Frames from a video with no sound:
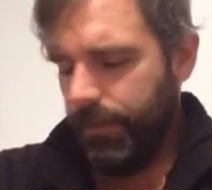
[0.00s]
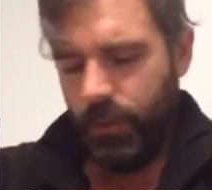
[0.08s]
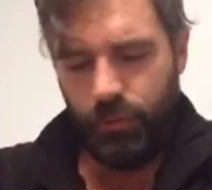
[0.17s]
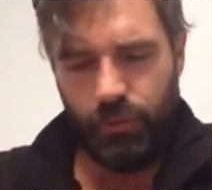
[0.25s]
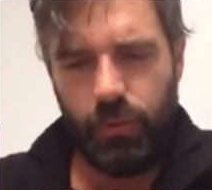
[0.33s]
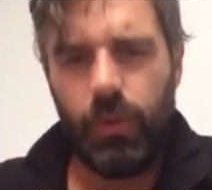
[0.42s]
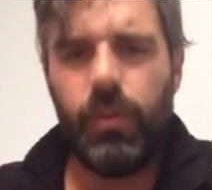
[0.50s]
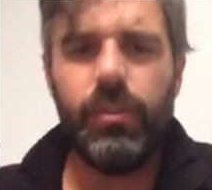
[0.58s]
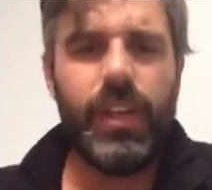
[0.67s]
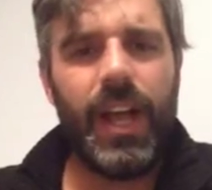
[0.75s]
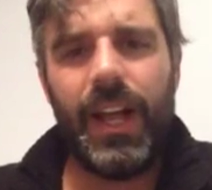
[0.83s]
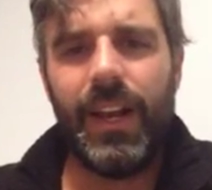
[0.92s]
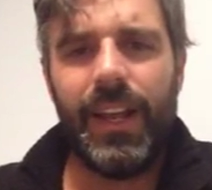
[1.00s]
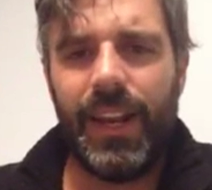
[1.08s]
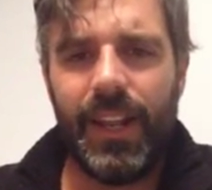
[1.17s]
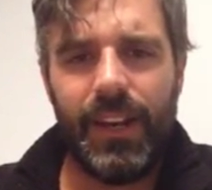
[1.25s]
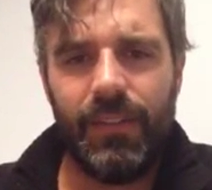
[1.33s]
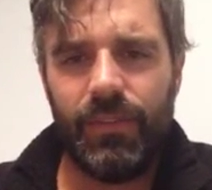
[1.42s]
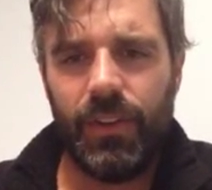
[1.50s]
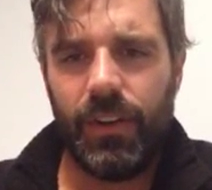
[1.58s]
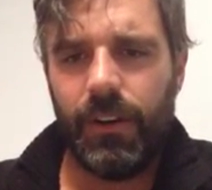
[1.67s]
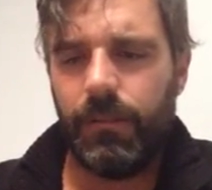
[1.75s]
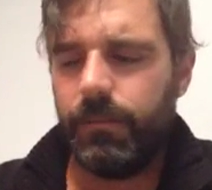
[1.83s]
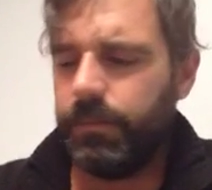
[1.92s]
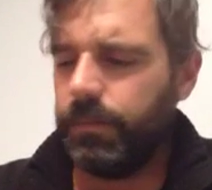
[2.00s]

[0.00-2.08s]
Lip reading: Throws all that on the fire.